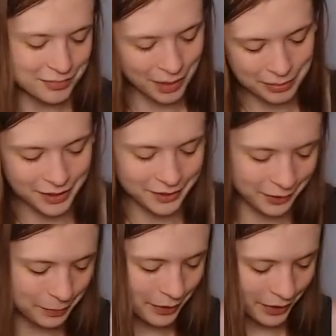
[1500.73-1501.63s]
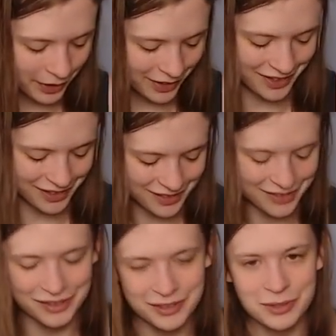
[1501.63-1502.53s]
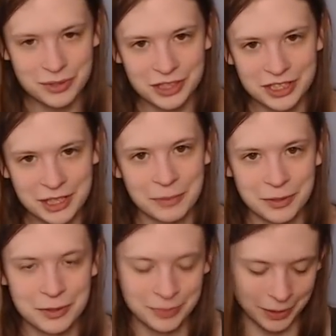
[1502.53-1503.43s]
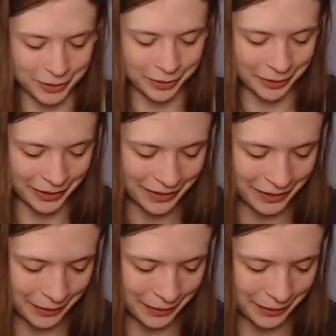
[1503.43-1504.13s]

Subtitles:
in my play group, there's usually someone who's playing blue.